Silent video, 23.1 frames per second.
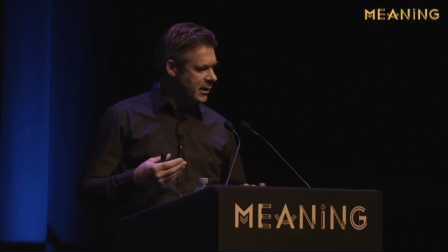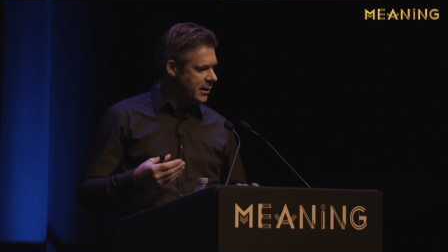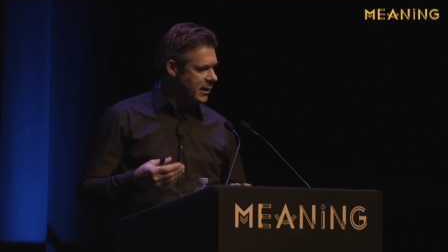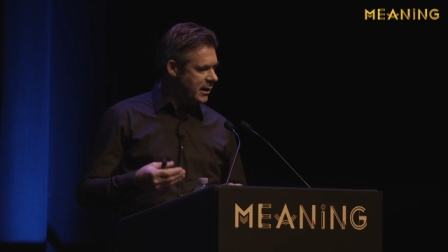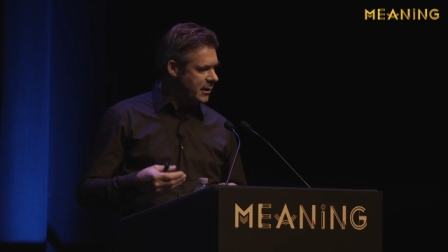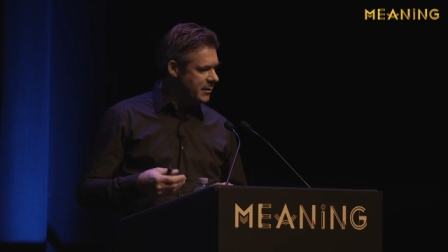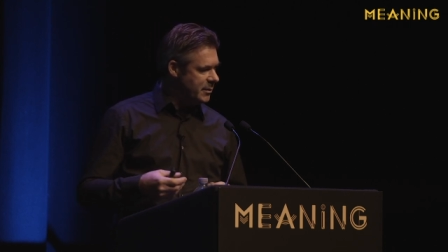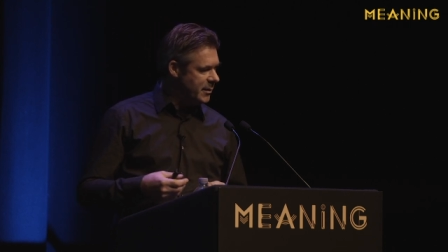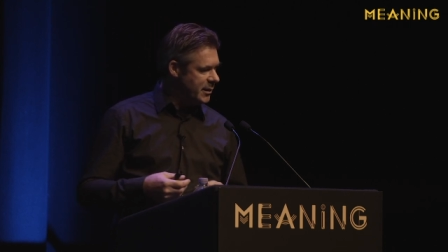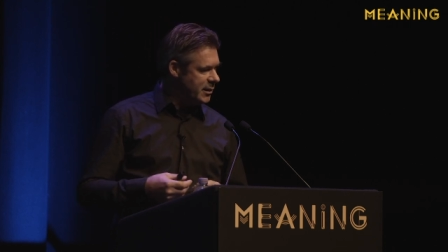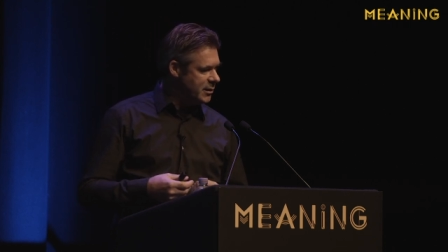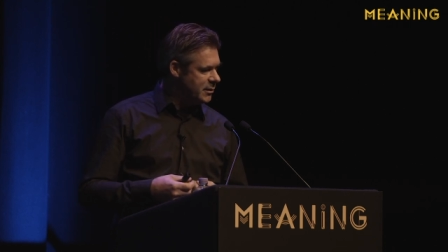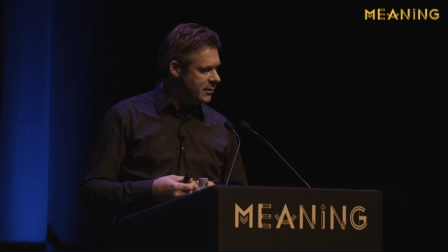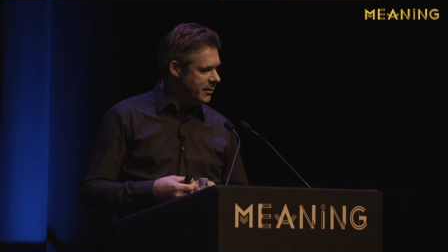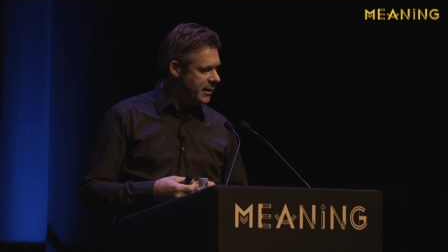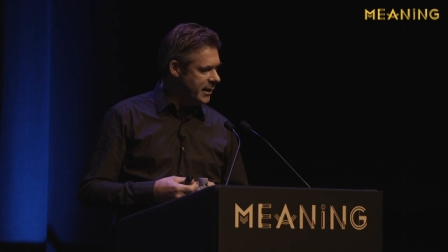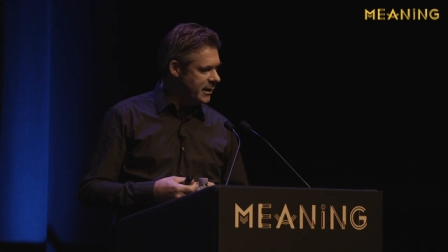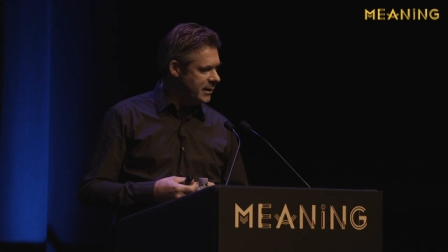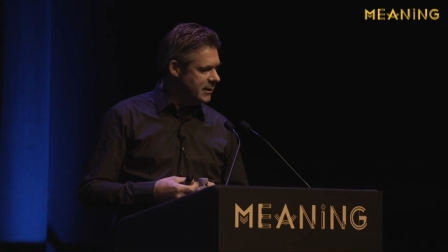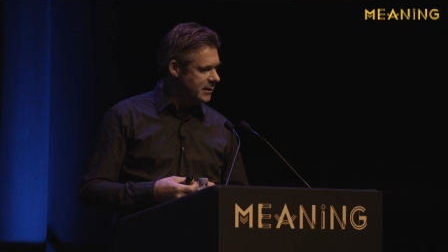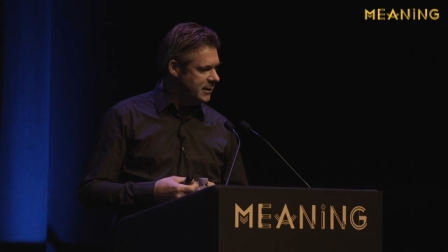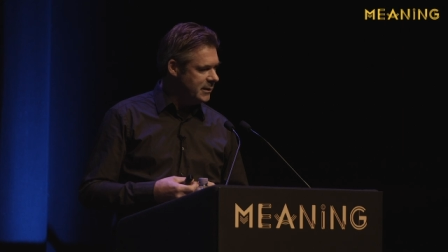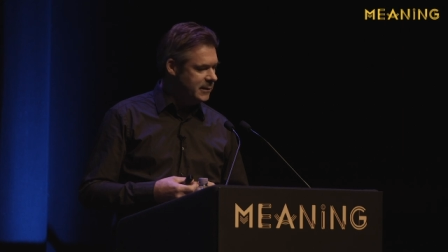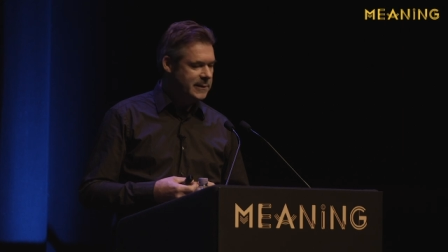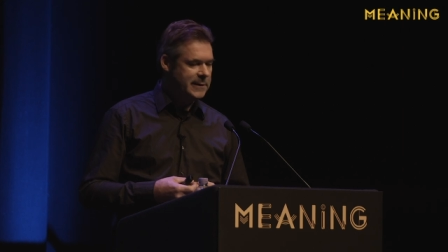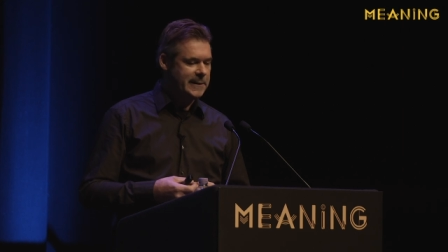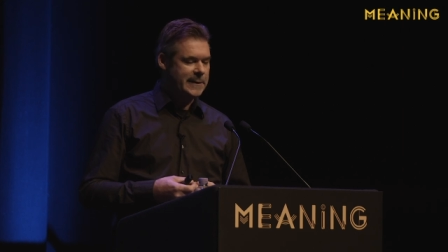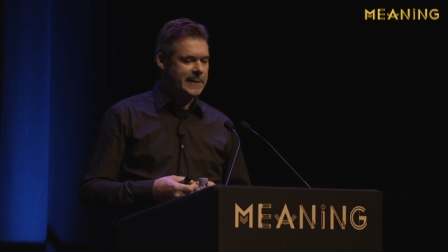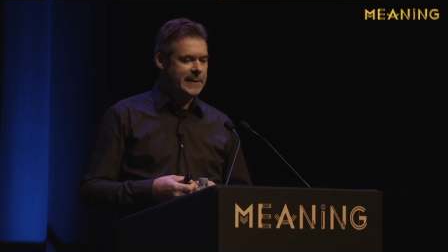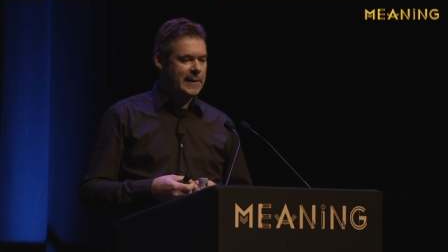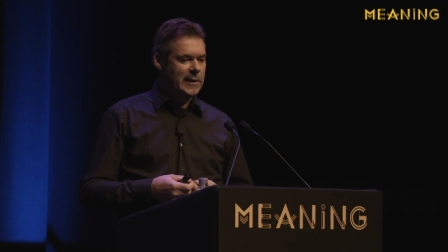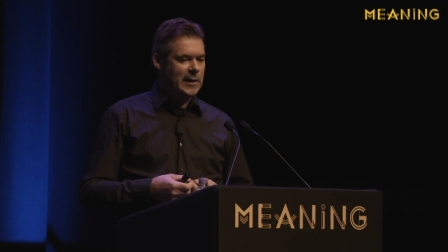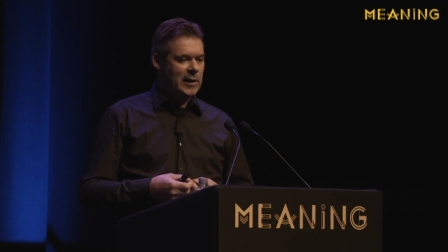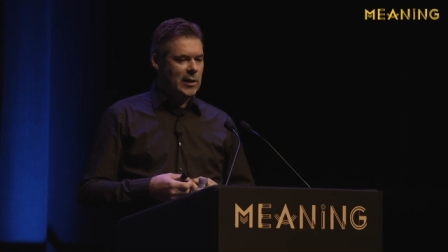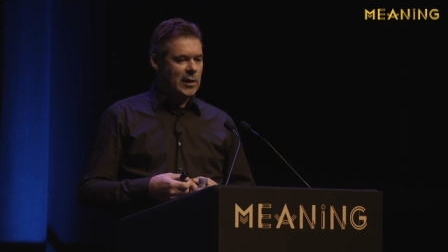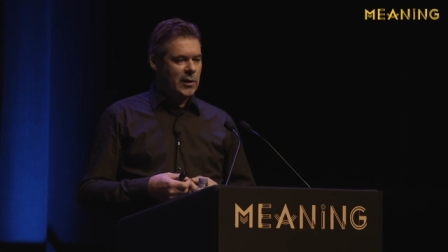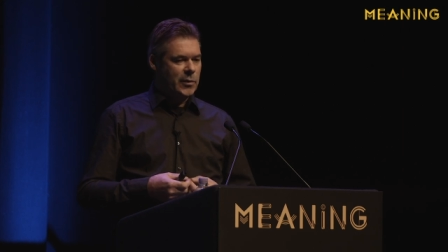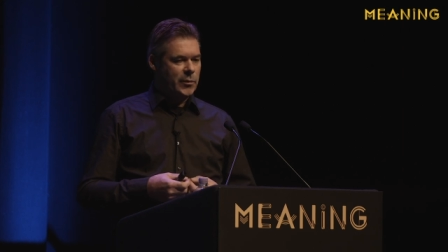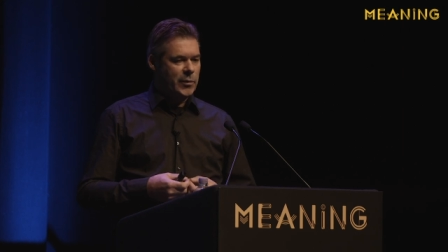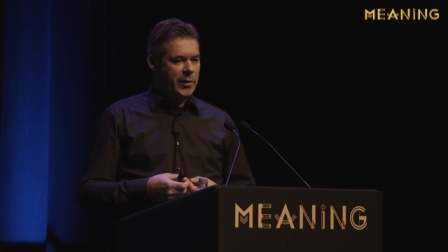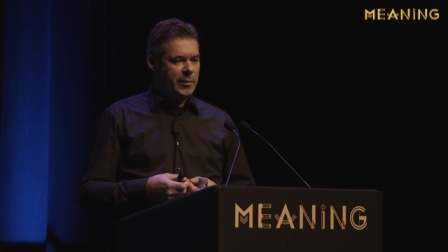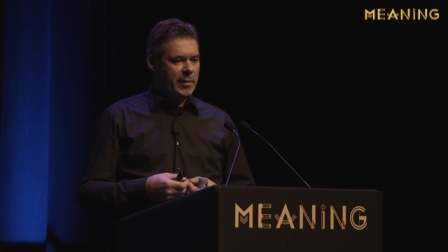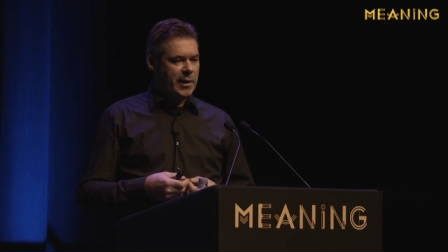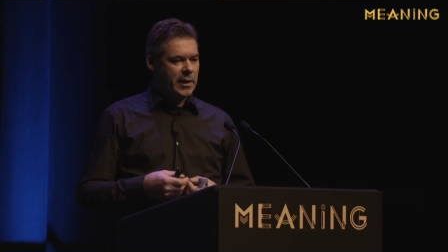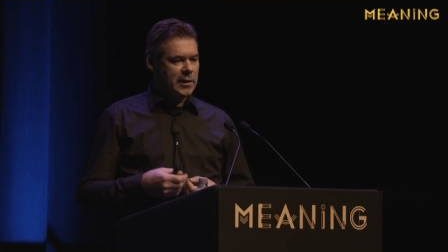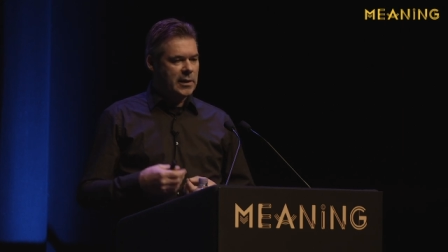and administration.
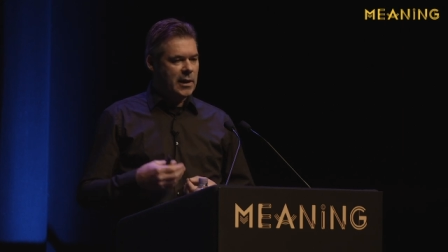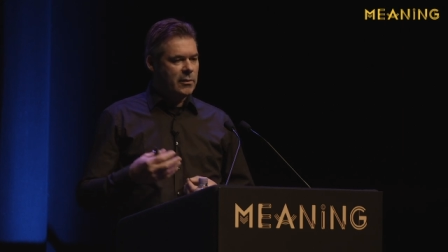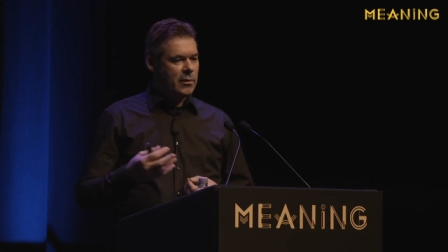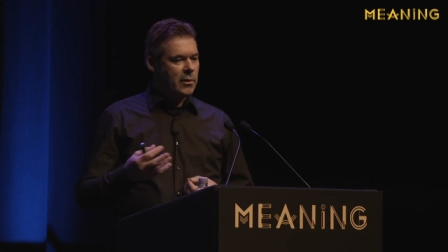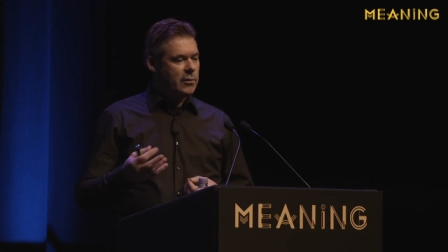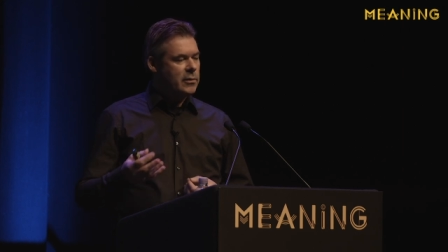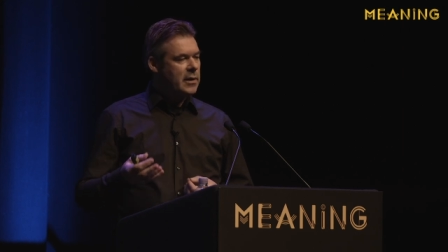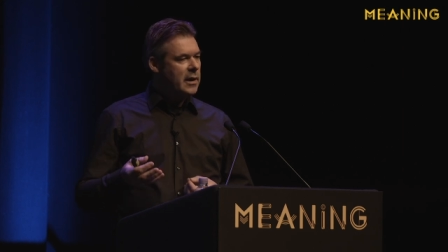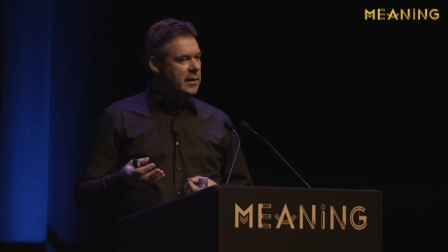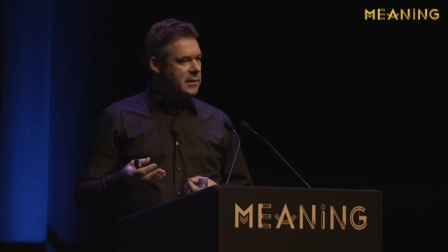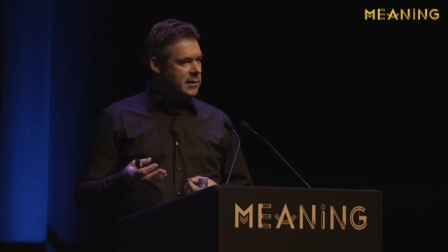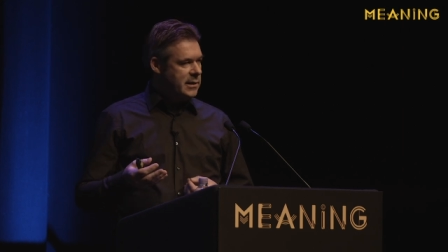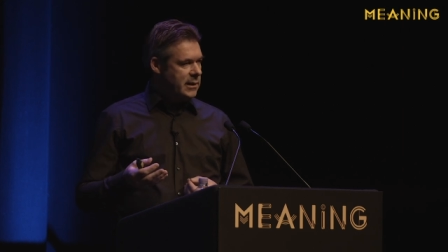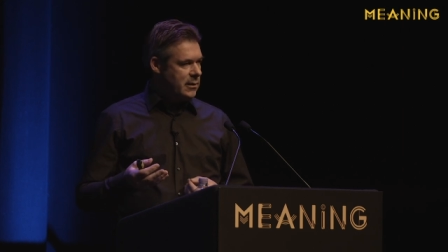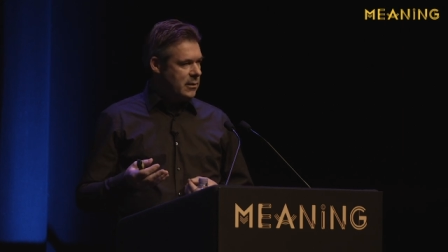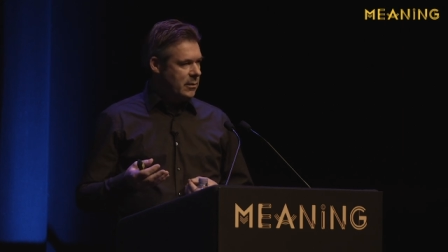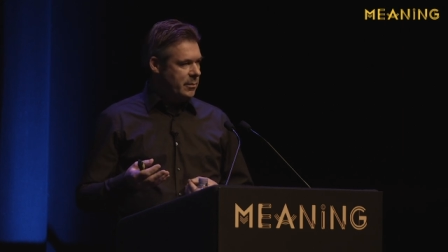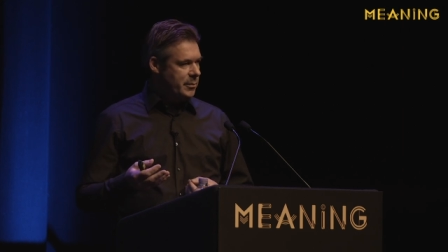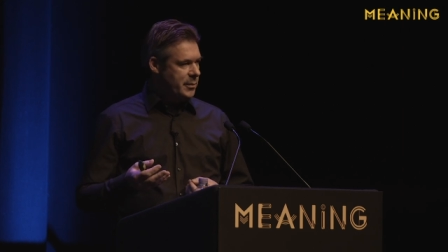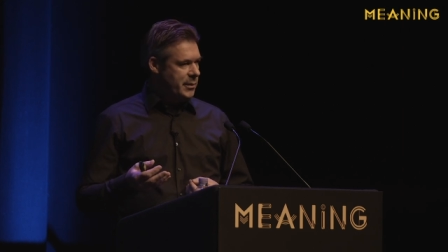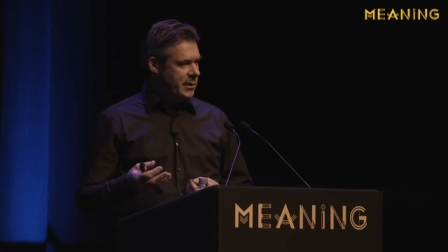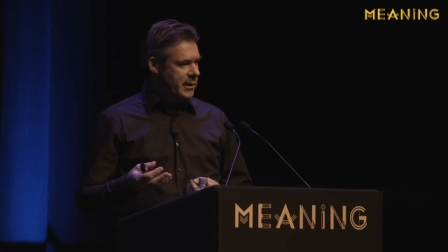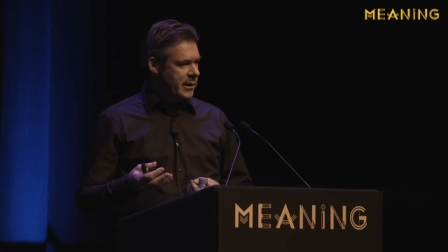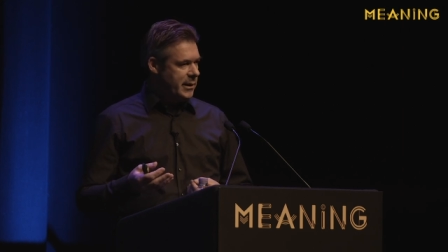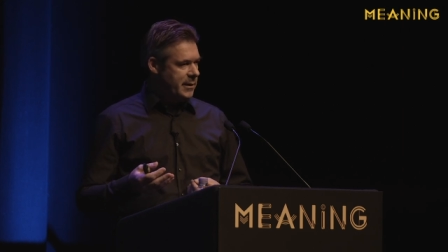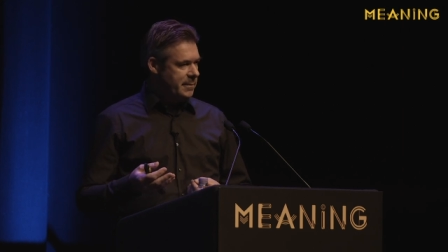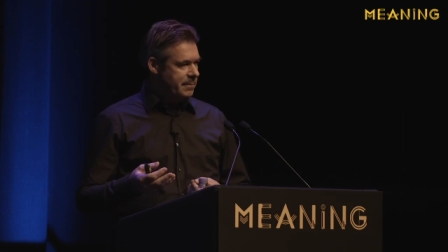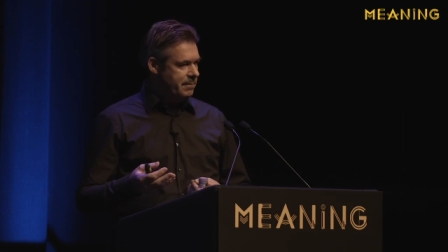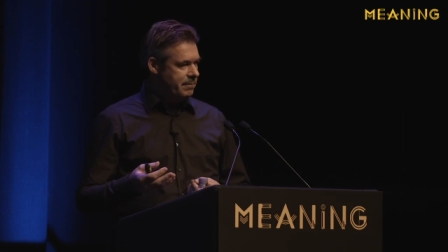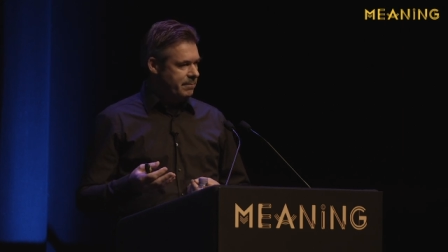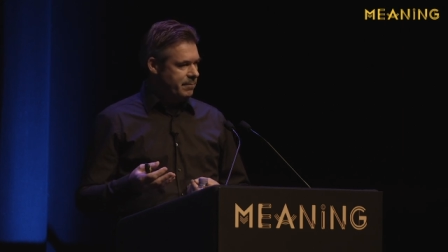We build our own IT company.